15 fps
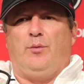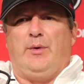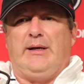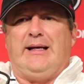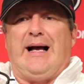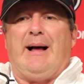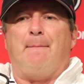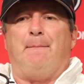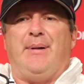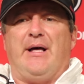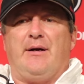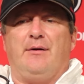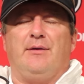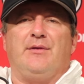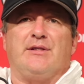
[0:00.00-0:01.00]
we got
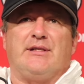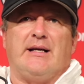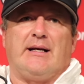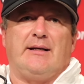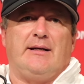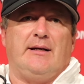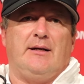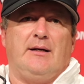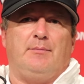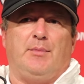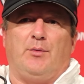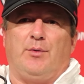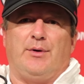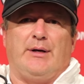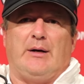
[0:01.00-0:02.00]
better in the secondary,
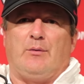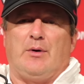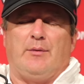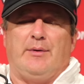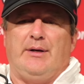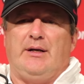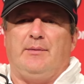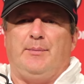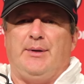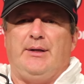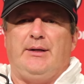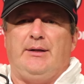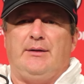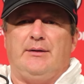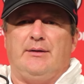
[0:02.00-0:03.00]
but we're not where we need to
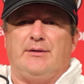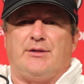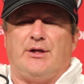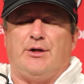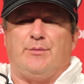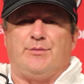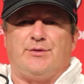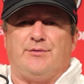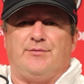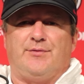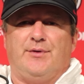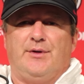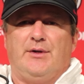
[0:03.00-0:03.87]
be in terms of